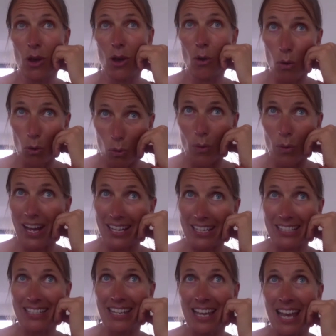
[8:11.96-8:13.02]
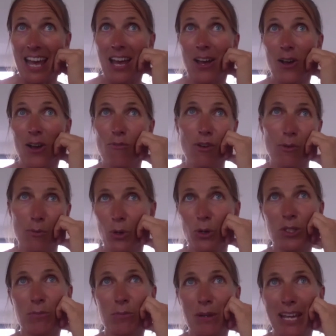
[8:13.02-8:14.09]
always
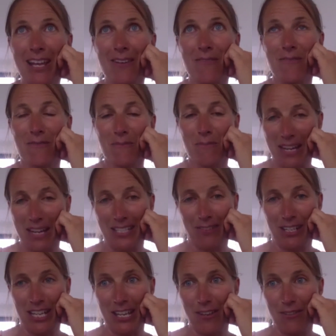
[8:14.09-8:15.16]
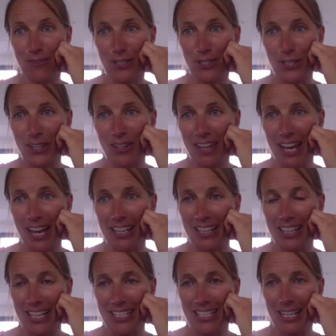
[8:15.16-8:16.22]
rewards me massively for doing that and
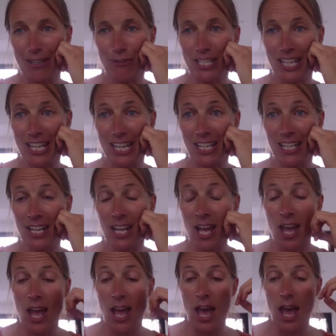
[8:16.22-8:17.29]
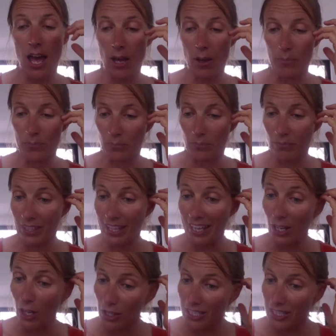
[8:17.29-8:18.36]
getting that routine. And
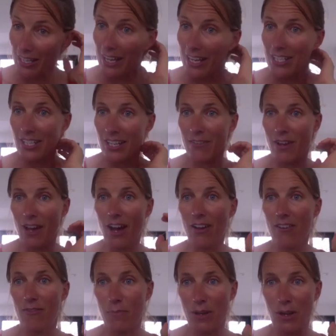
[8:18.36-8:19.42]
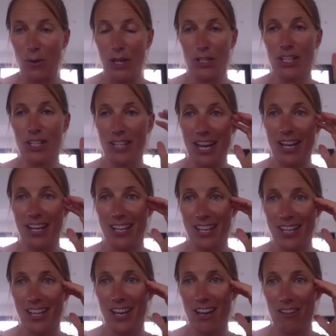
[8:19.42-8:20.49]
in lockdown, actually, I've been quite good at that.
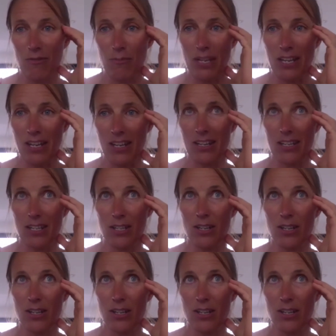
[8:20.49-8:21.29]
I've been